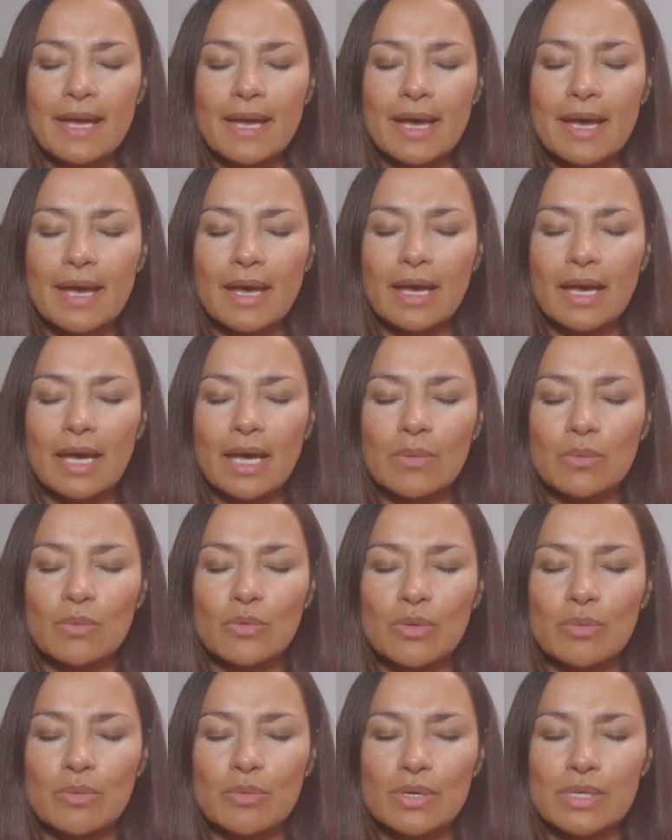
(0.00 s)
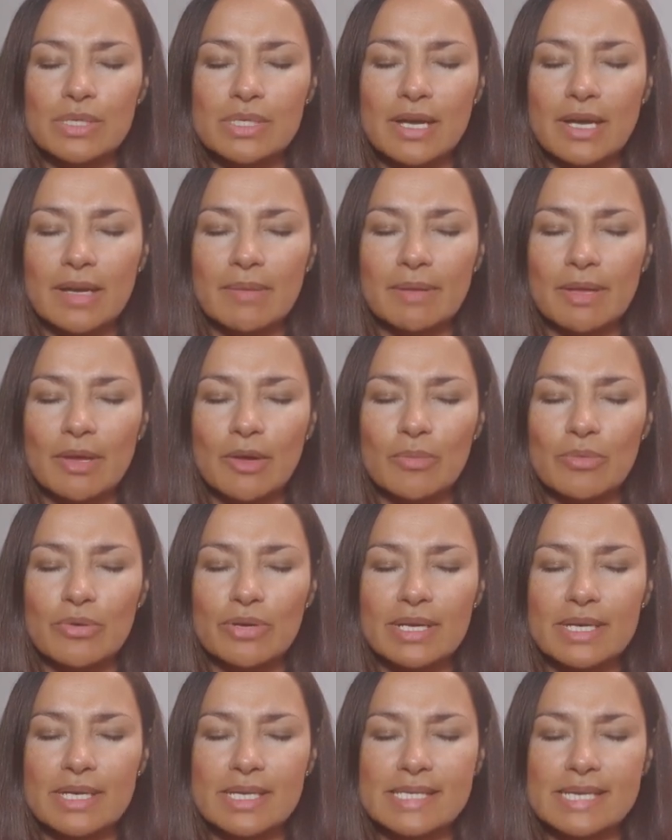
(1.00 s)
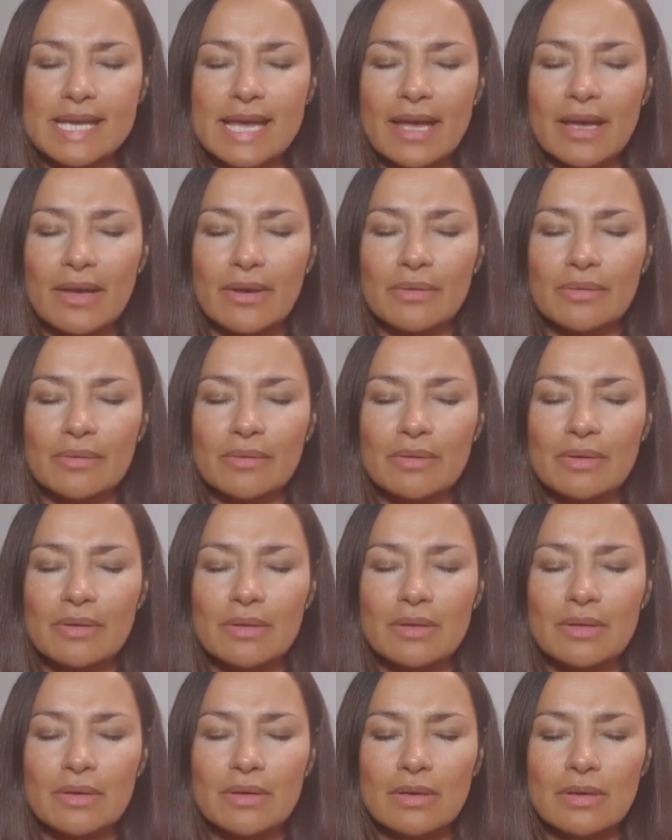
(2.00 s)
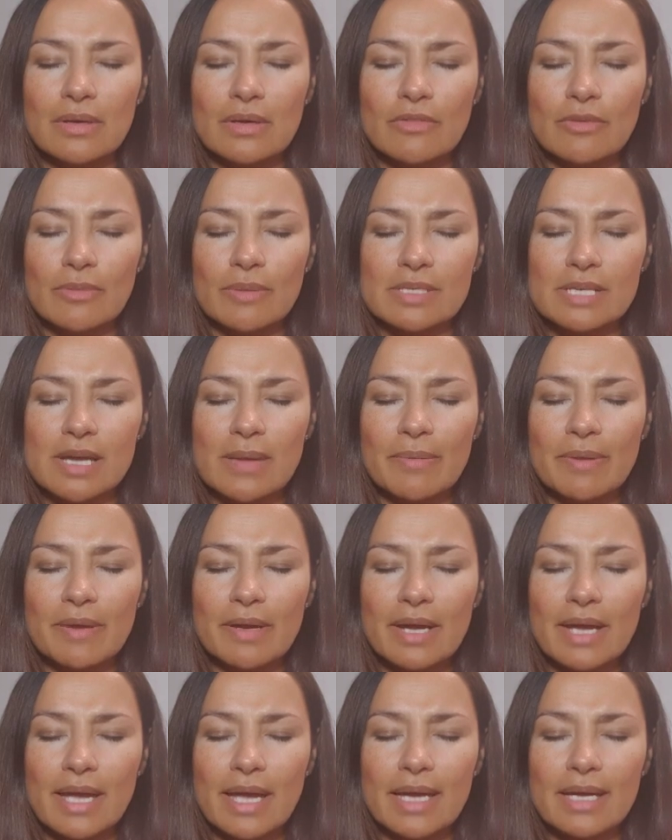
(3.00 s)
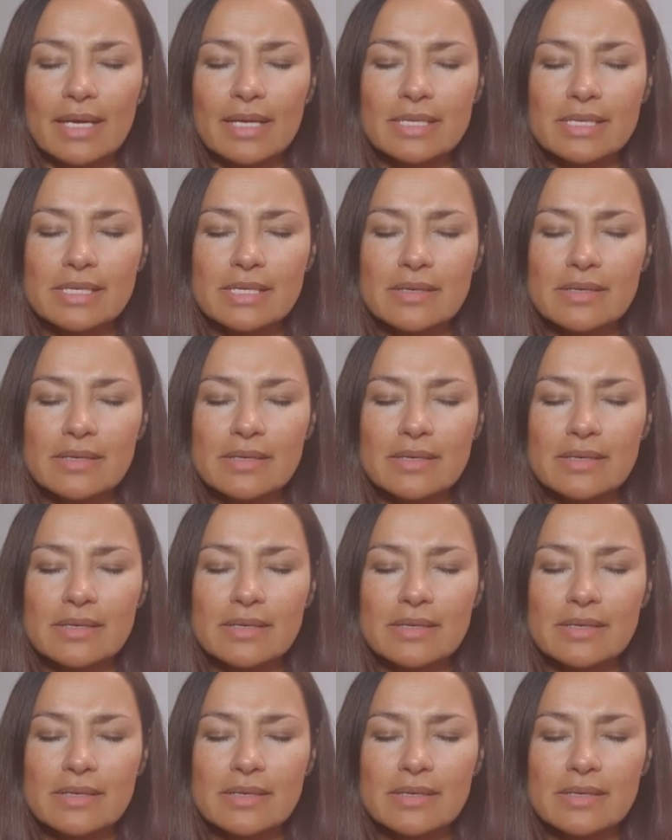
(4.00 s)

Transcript: And one more time now, breathing down from the top of your head,